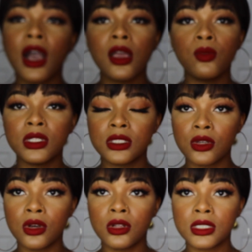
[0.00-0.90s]
I went to
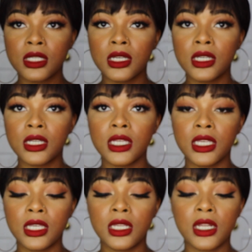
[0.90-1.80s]
Ulta
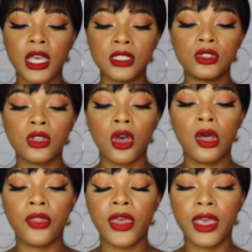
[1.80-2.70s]
and I
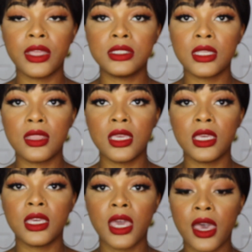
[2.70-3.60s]
saw that
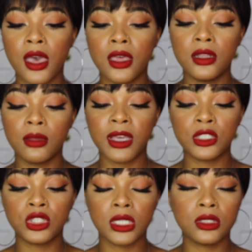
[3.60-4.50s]
they had my
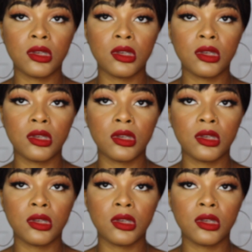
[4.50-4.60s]
shade,